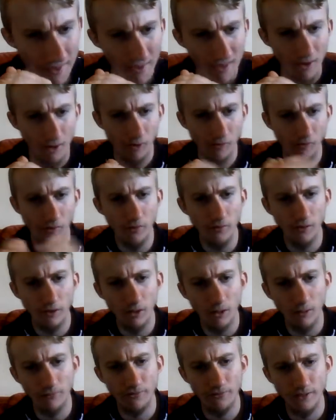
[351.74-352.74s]
Although the
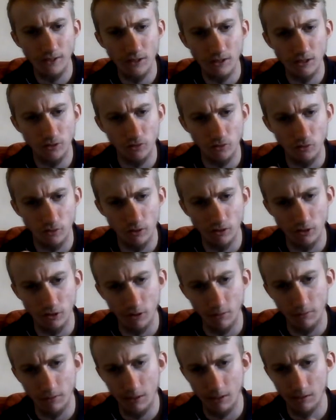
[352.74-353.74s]
club finished as
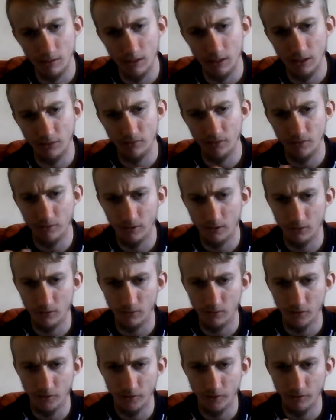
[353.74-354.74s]
runners-up in
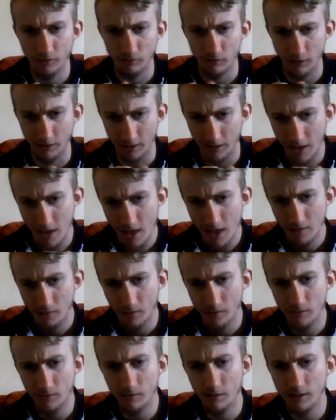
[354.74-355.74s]
1952-53, they
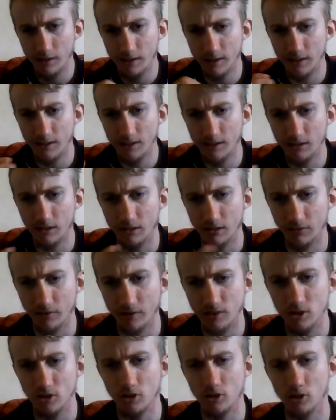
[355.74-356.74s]
were relegated to
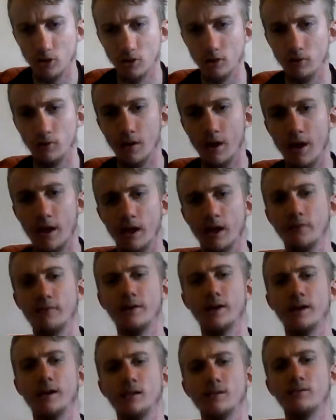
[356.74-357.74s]
Division 2 at the
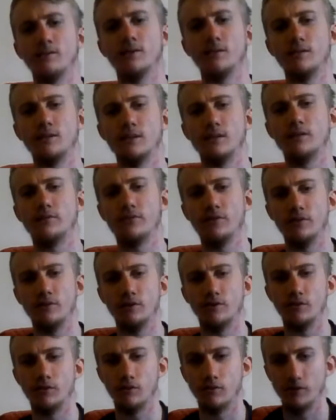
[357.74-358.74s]
end of the
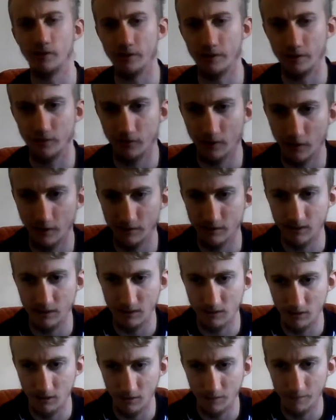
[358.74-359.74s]
1954-55
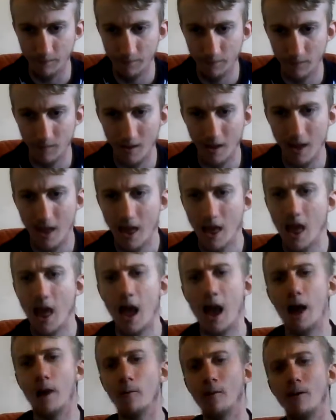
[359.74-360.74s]
season.
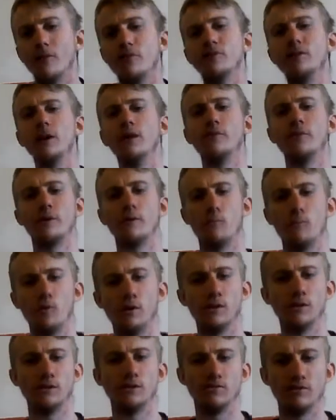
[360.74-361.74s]
However, they were
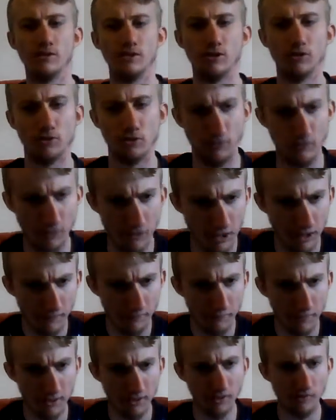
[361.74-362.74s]
Division 2
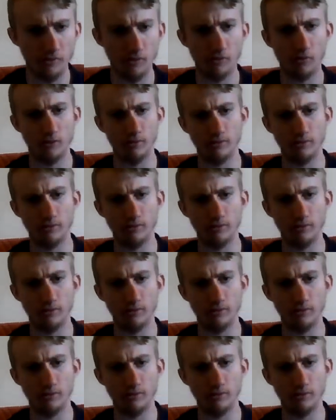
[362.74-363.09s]
champions the following